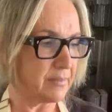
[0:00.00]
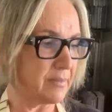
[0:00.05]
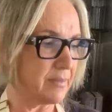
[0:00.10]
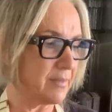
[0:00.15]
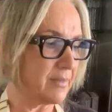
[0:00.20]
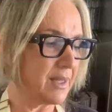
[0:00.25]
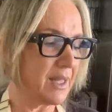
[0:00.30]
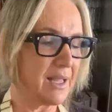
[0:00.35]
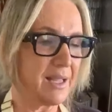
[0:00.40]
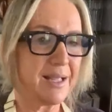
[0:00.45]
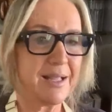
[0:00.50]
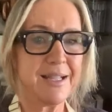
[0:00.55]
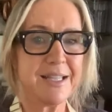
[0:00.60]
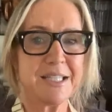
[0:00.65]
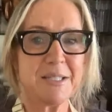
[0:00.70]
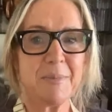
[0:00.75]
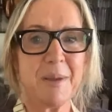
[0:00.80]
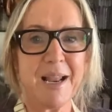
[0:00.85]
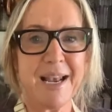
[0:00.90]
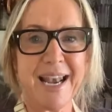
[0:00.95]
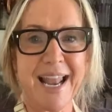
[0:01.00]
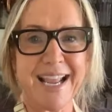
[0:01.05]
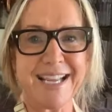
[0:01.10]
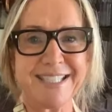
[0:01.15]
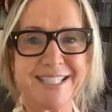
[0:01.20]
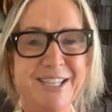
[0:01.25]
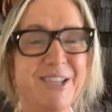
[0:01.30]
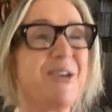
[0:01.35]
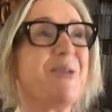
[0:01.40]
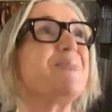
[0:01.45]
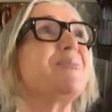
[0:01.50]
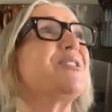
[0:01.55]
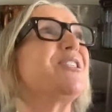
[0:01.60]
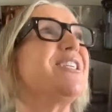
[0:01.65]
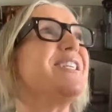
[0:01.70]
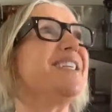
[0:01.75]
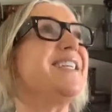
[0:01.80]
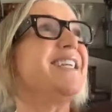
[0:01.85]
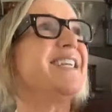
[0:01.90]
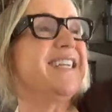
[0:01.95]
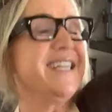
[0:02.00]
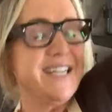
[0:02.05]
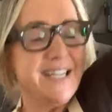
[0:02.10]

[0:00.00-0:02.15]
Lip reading: It's my lazy option.